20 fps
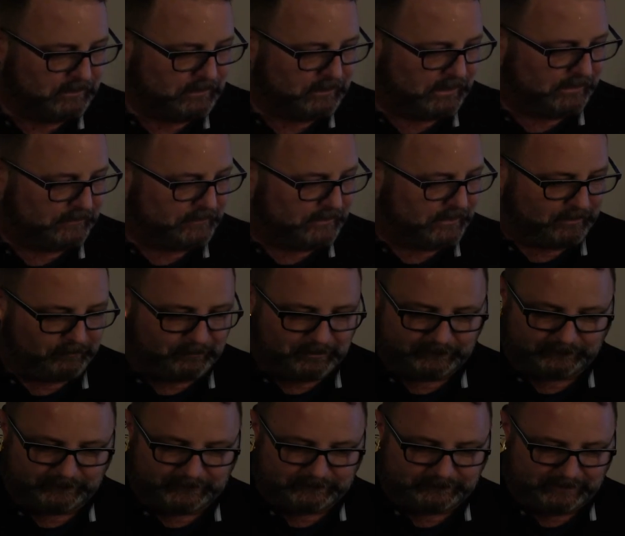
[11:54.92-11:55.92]
And then I'm going
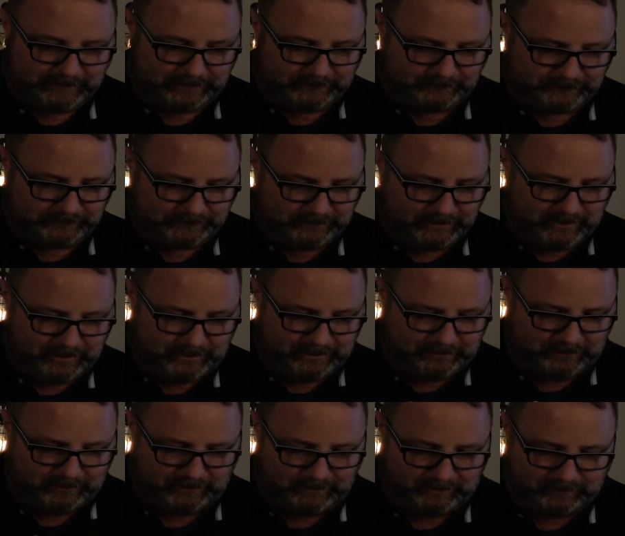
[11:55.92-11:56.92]
to say text align